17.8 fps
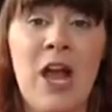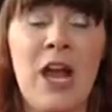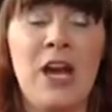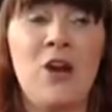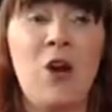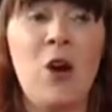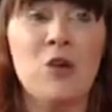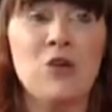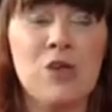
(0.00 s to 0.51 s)

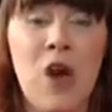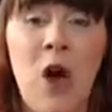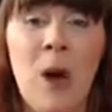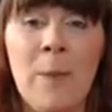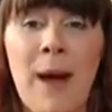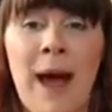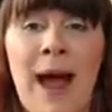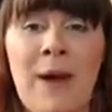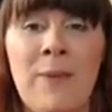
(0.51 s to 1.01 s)
in
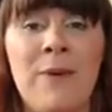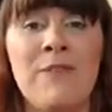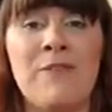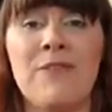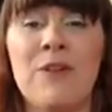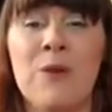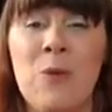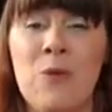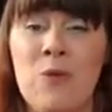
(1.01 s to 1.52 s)
October I went
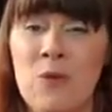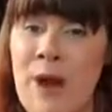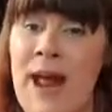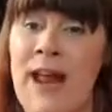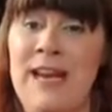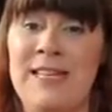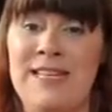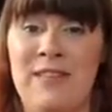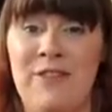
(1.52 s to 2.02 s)
through a
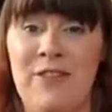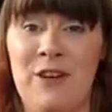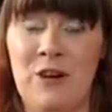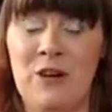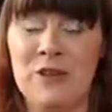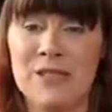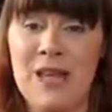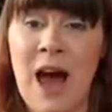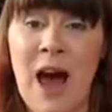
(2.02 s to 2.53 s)
really
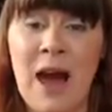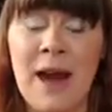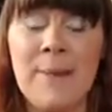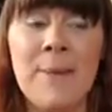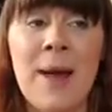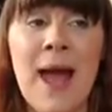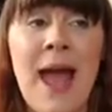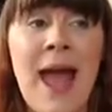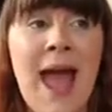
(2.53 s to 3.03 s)
difficult time,